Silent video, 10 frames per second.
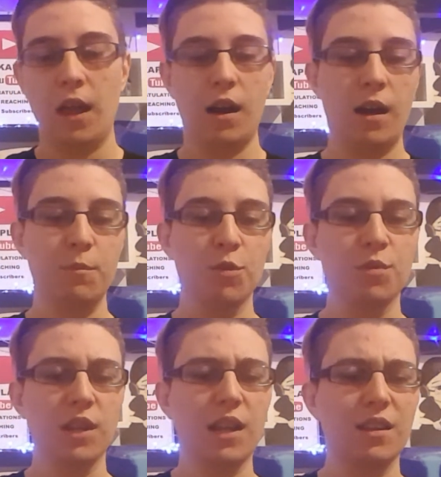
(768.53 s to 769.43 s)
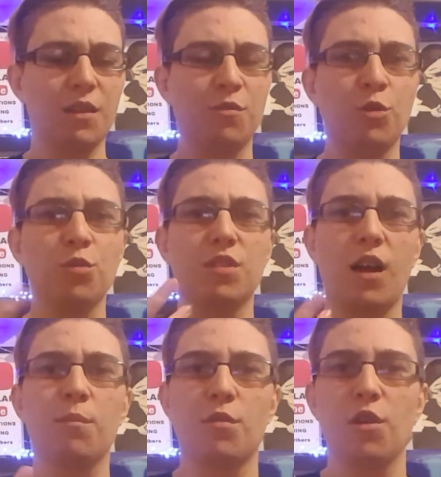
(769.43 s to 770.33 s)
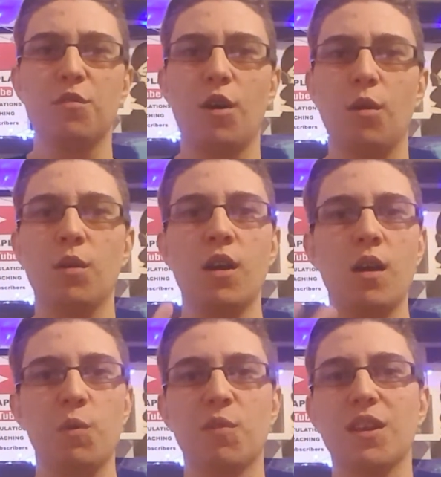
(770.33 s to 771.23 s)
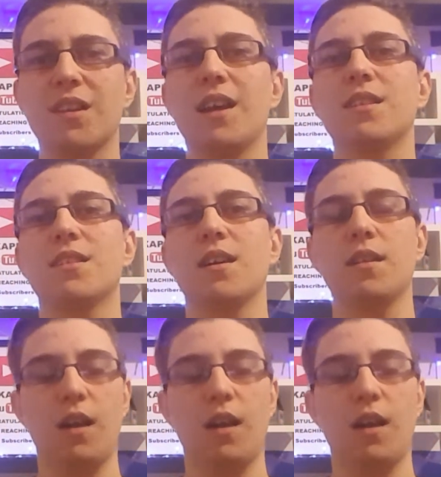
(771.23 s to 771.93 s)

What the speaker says: You really get the full sound profile with this headset.